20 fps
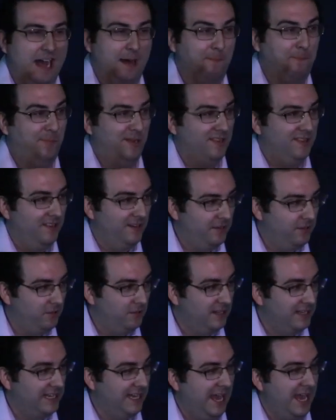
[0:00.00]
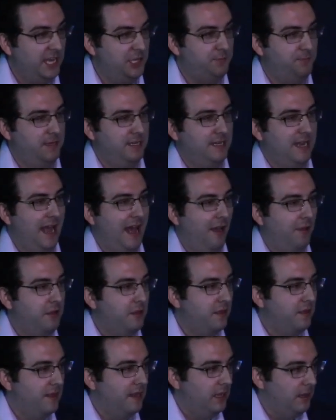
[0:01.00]
political engagement, how you
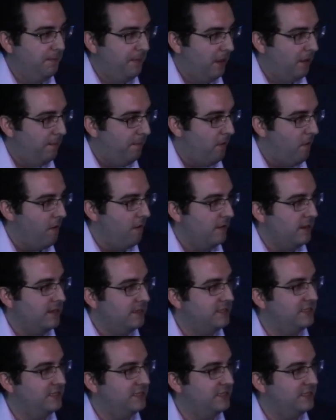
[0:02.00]
think about parties.